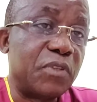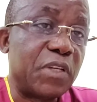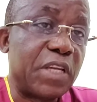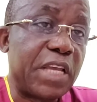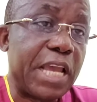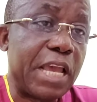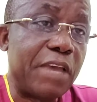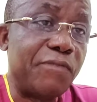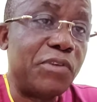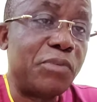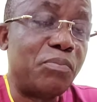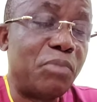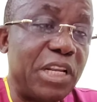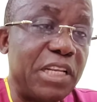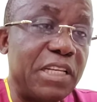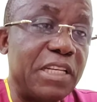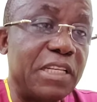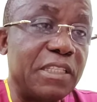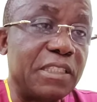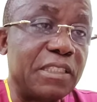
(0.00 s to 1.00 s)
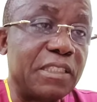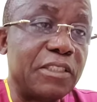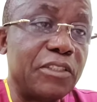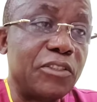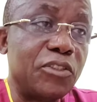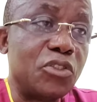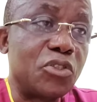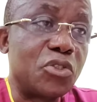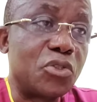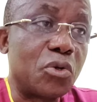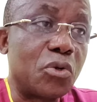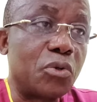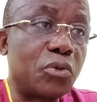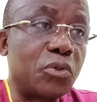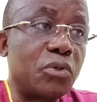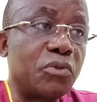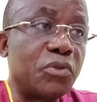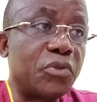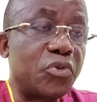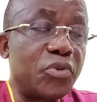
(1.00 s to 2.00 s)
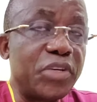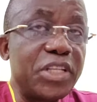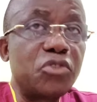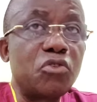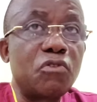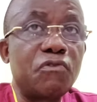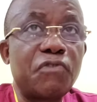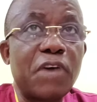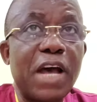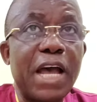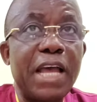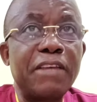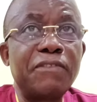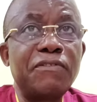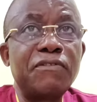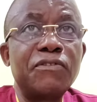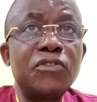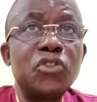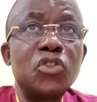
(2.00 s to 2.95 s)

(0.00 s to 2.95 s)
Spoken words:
heavy bleeding. So 3 to 5